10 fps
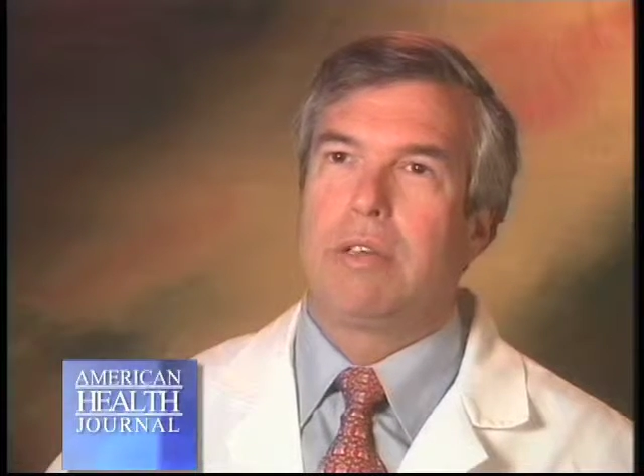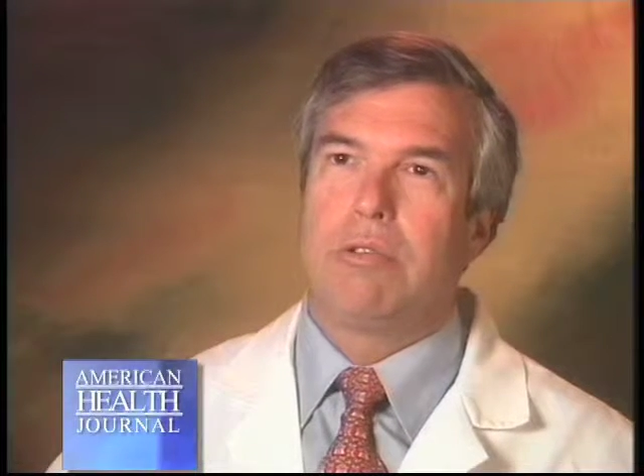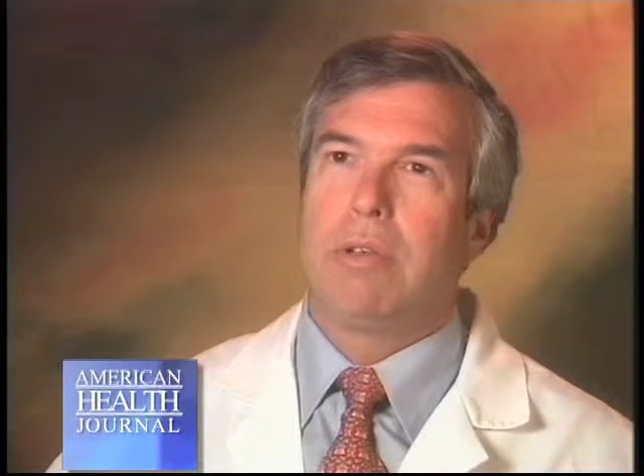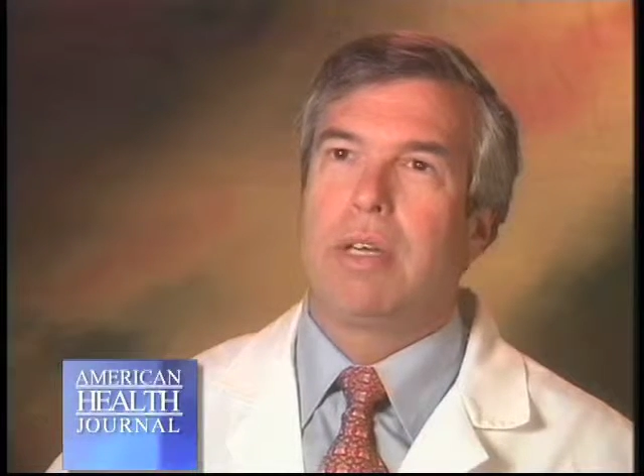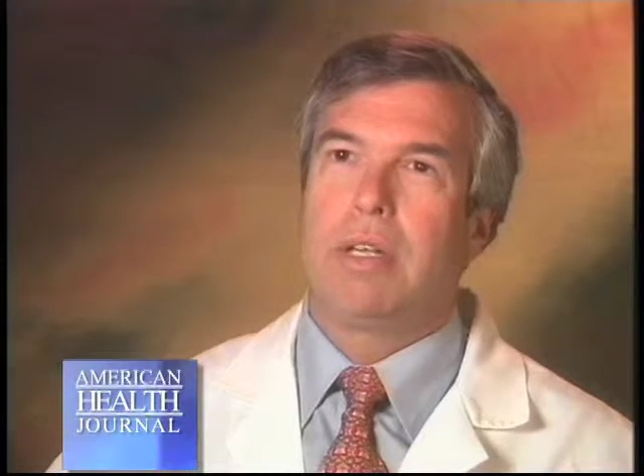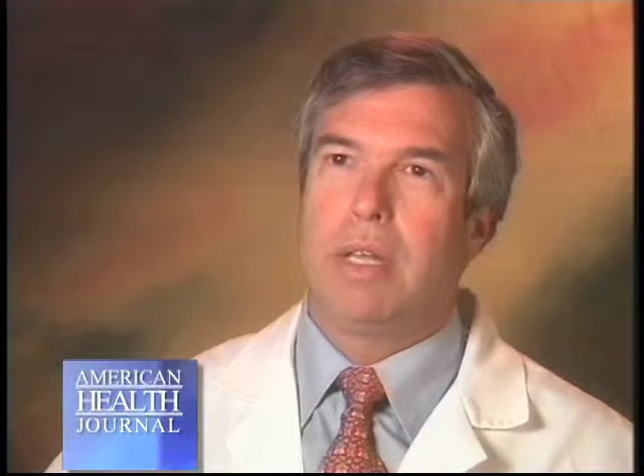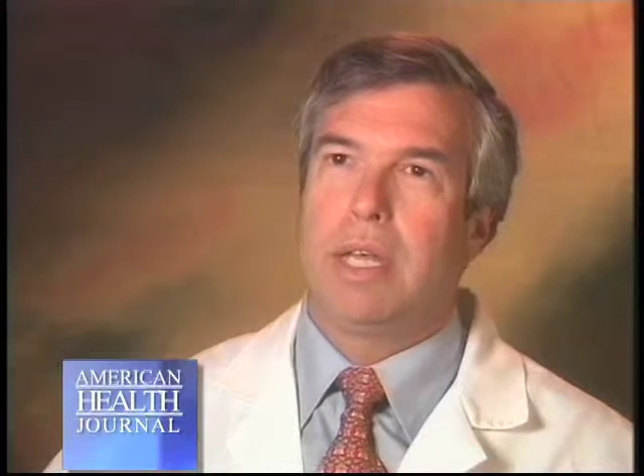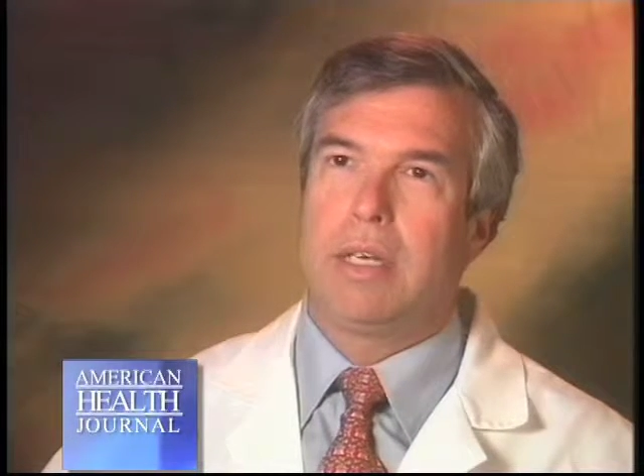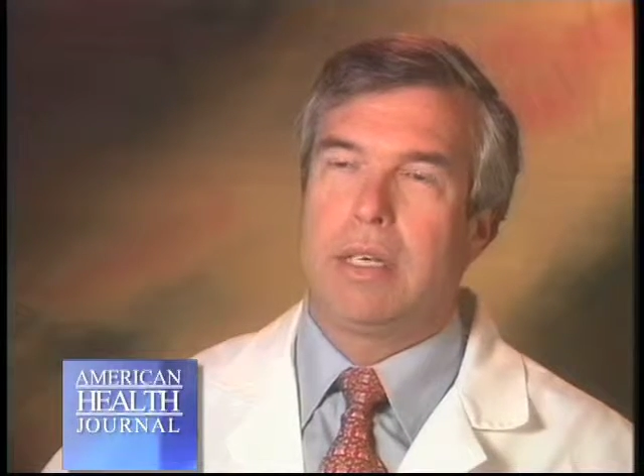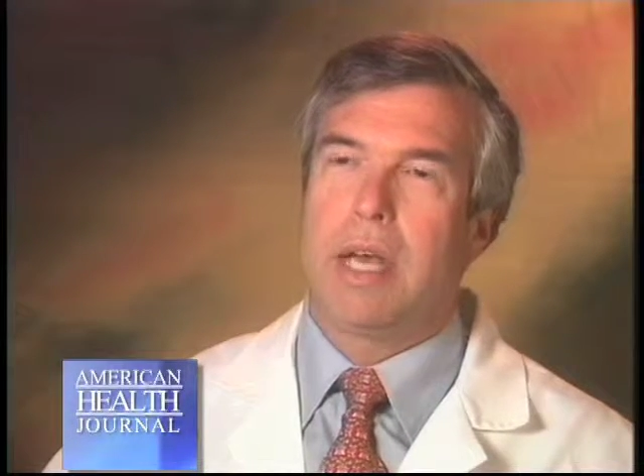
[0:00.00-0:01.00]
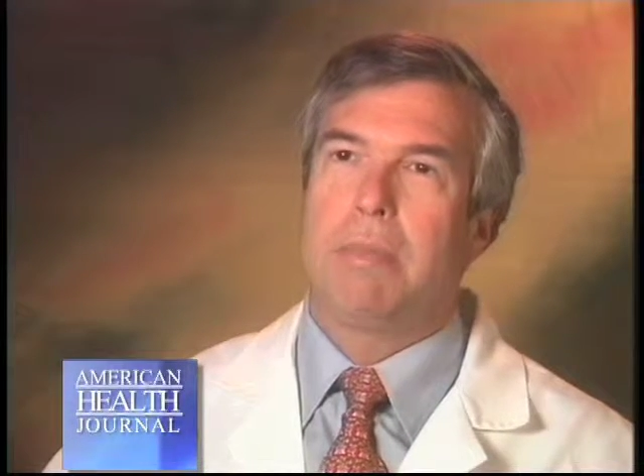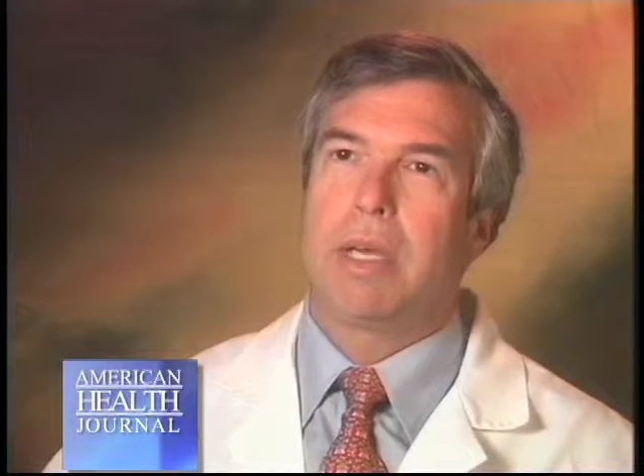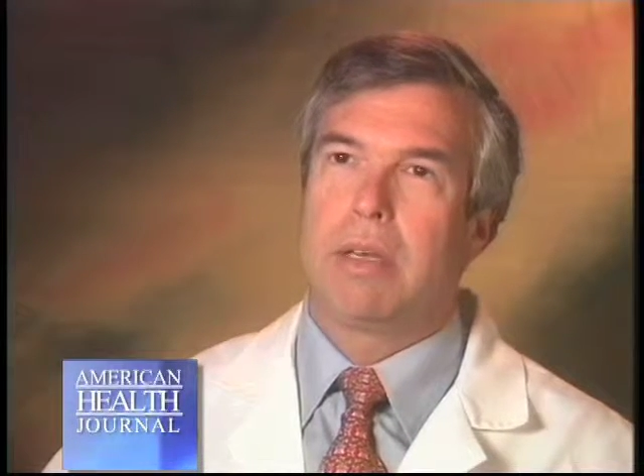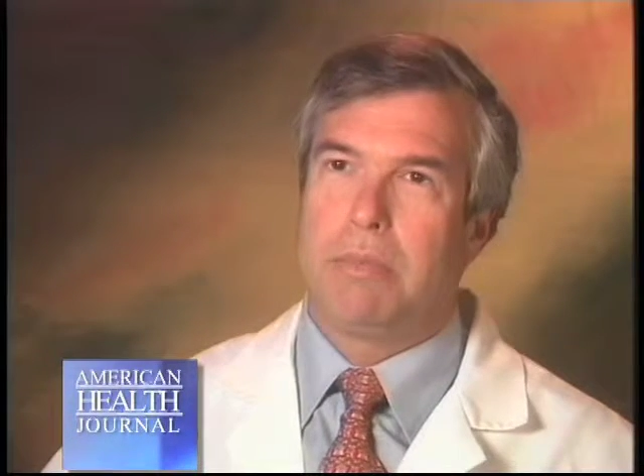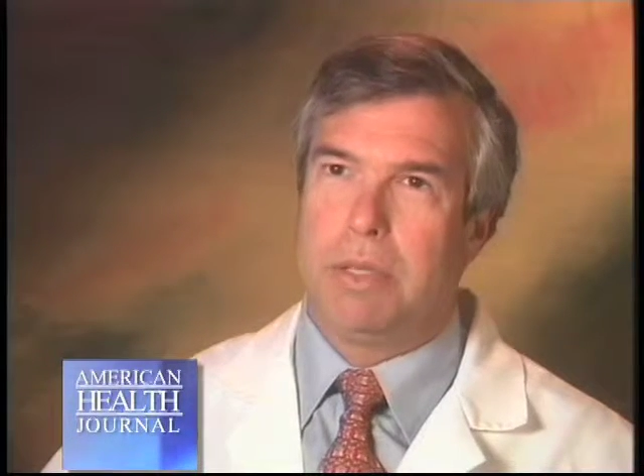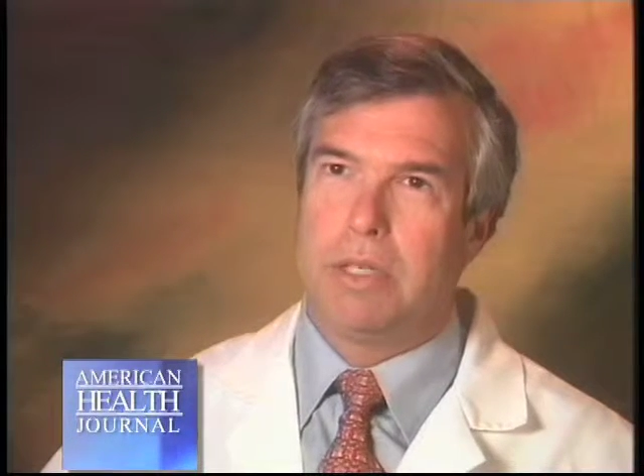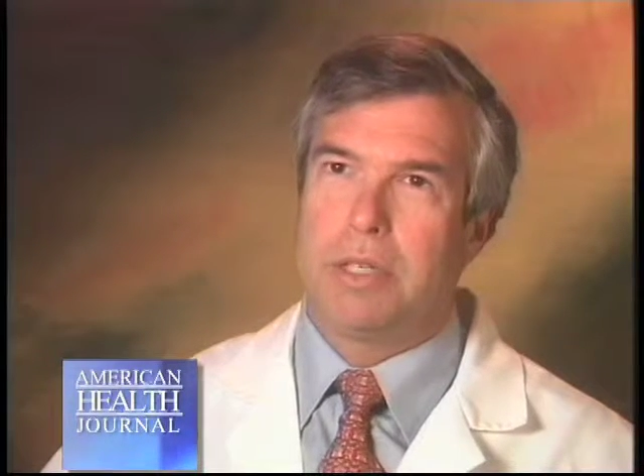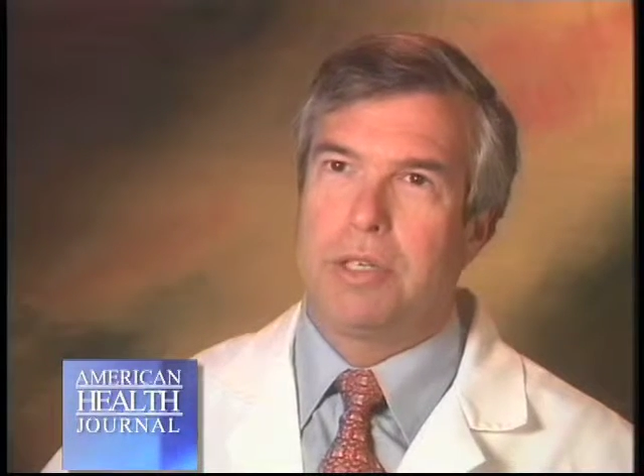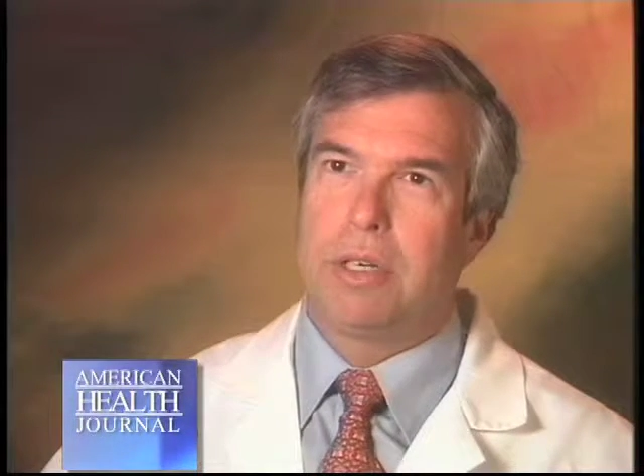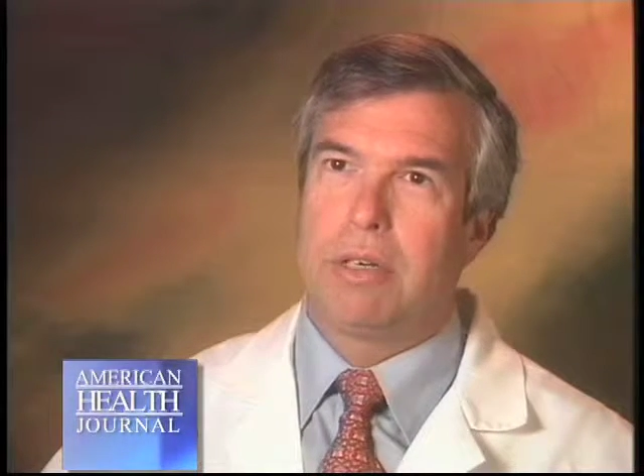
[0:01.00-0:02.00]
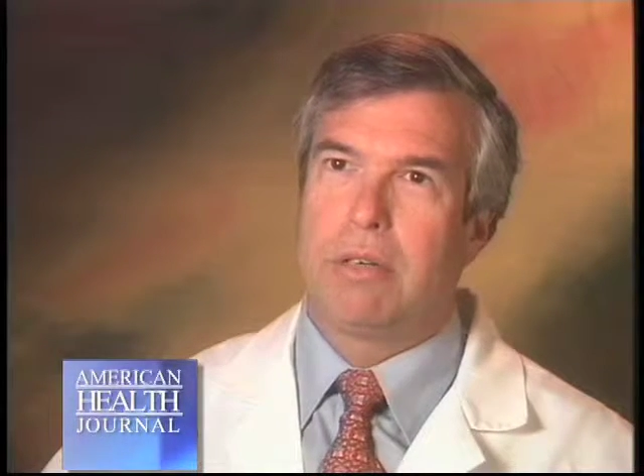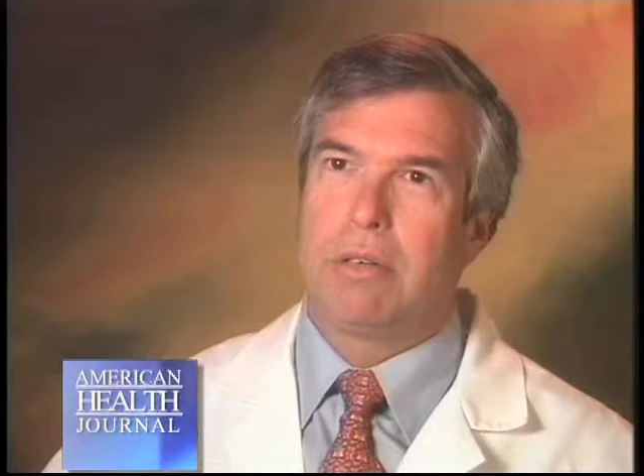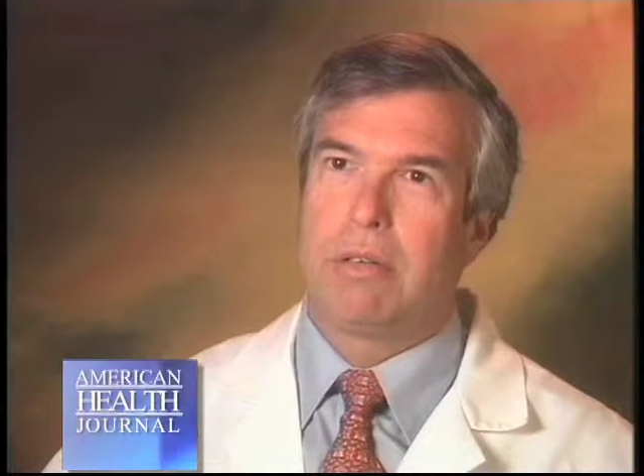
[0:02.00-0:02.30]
critical anatomic position.